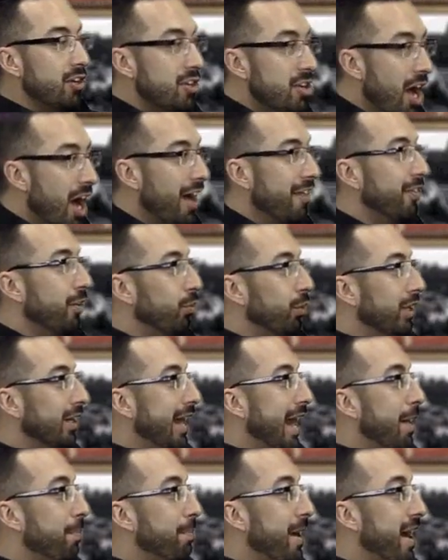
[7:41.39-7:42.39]
not the real
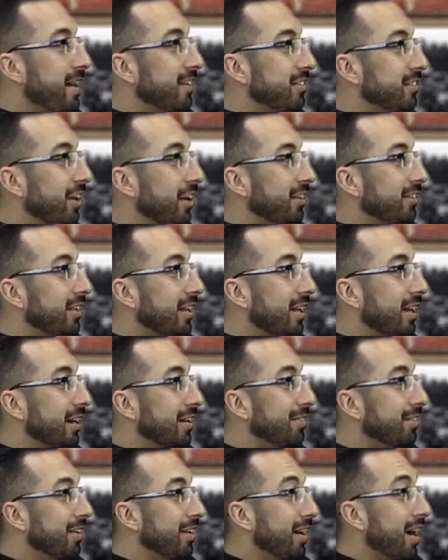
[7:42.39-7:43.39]
Alpinestars glove.